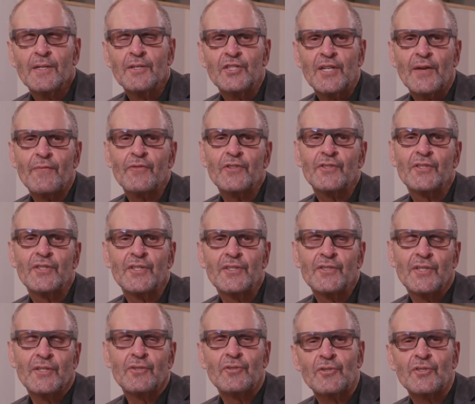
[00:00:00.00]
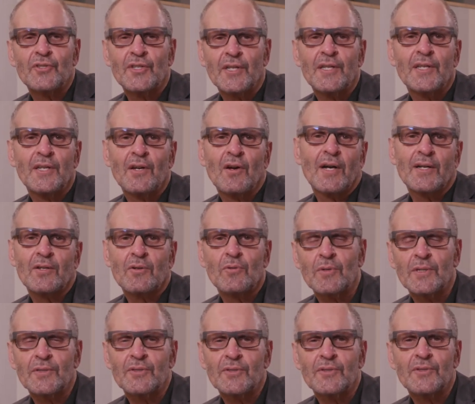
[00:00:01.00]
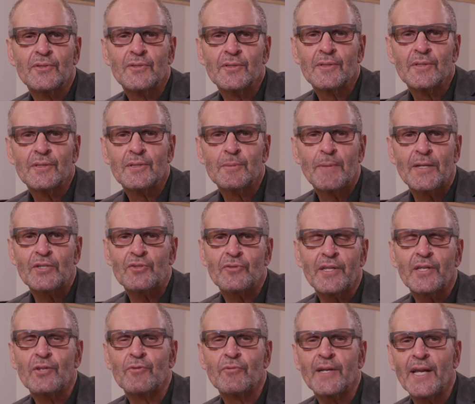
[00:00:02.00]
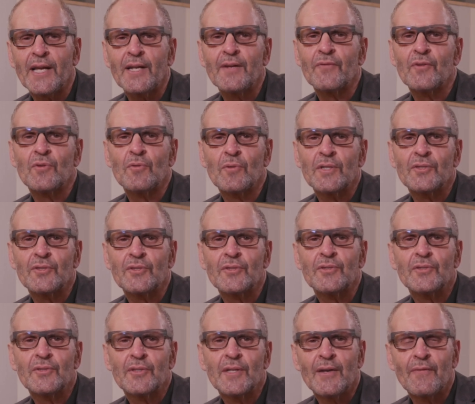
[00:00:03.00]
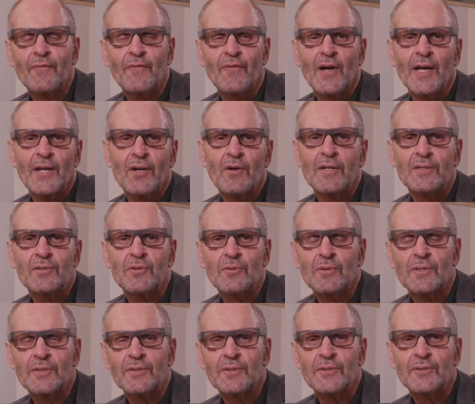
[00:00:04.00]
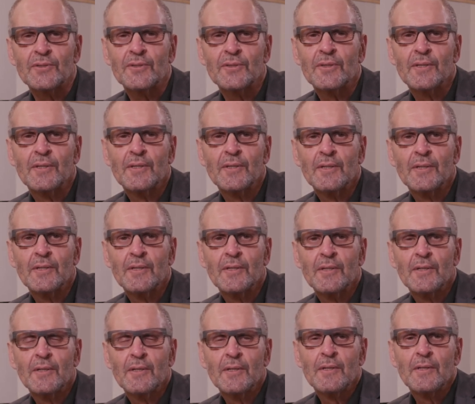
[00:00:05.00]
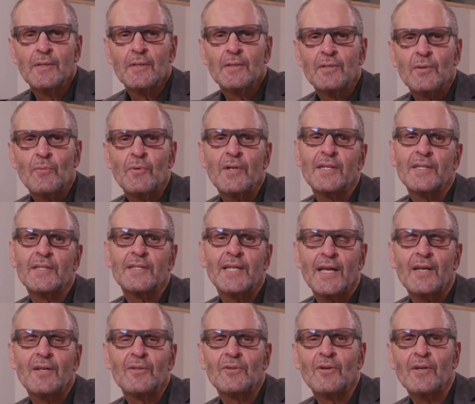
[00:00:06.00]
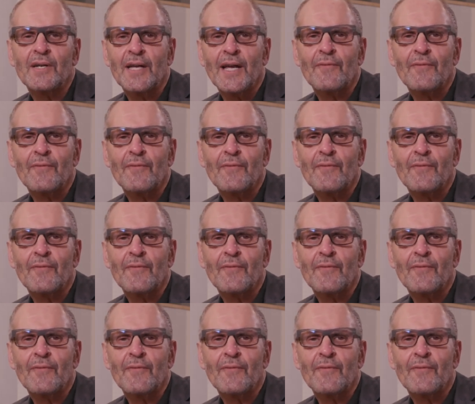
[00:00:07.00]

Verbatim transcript: Jefferson is interested in art courses, especially creative courses and fine arts courses. So we're going to take a look